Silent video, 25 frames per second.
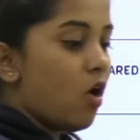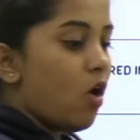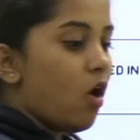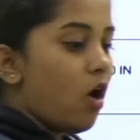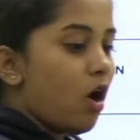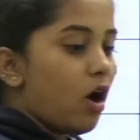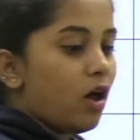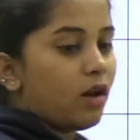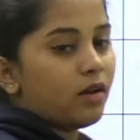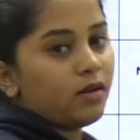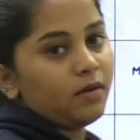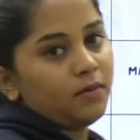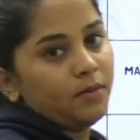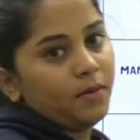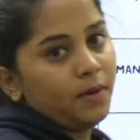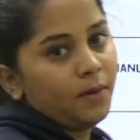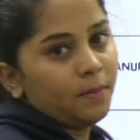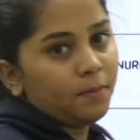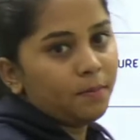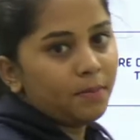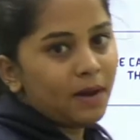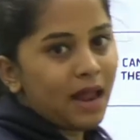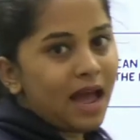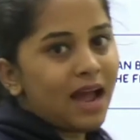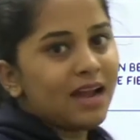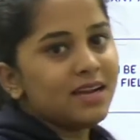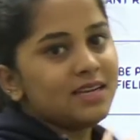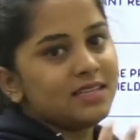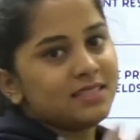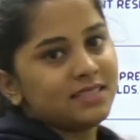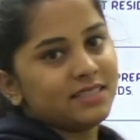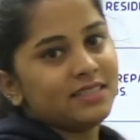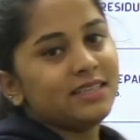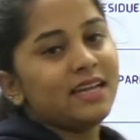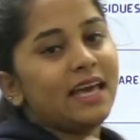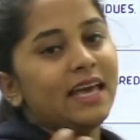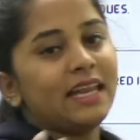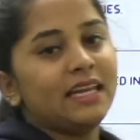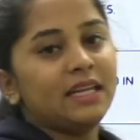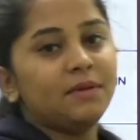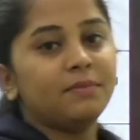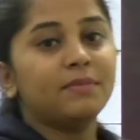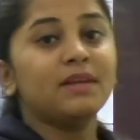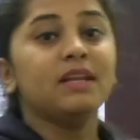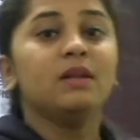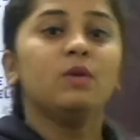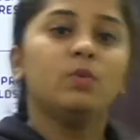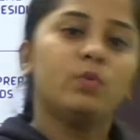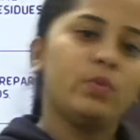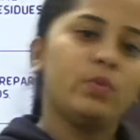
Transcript: or plants in animal